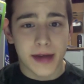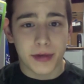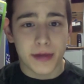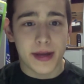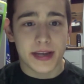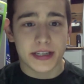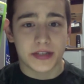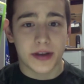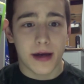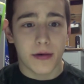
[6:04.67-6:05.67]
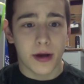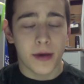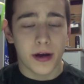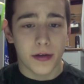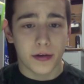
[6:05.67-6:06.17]
really made it stood out
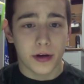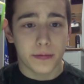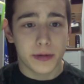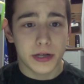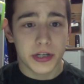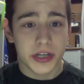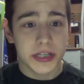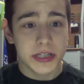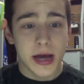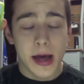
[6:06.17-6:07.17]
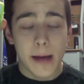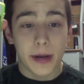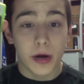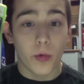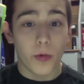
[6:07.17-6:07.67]
among other RPGs,
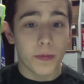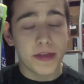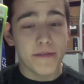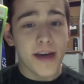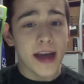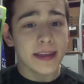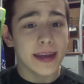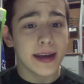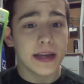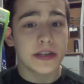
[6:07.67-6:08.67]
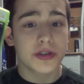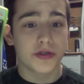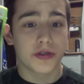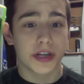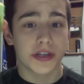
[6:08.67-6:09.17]
but the fact that it is so
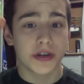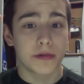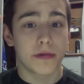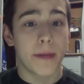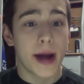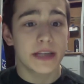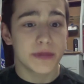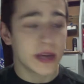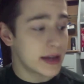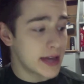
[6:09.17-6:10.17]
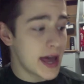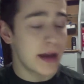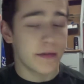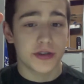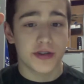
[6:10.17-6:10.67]
traditional, it reminds me again
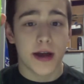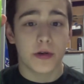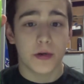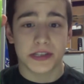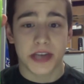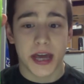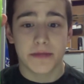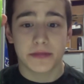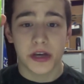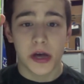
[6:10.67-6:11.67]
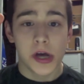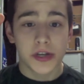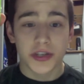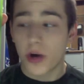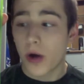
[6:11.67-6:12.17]
of the Dragon Quest games.
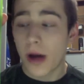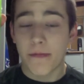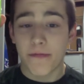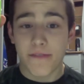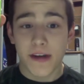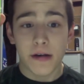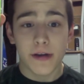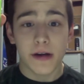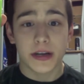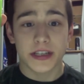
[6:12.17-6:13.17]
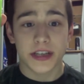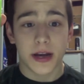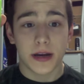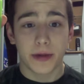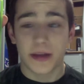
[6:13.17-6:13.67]
So I'm very, very
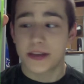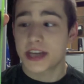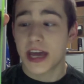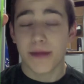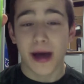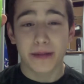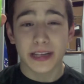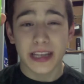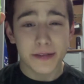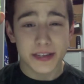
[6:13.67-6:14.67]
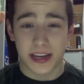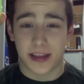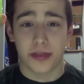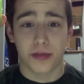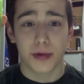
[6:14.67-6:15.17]
excited to play this game. I believe it's like
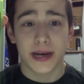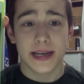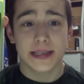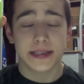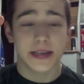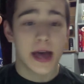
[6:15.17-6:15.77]
3 discs.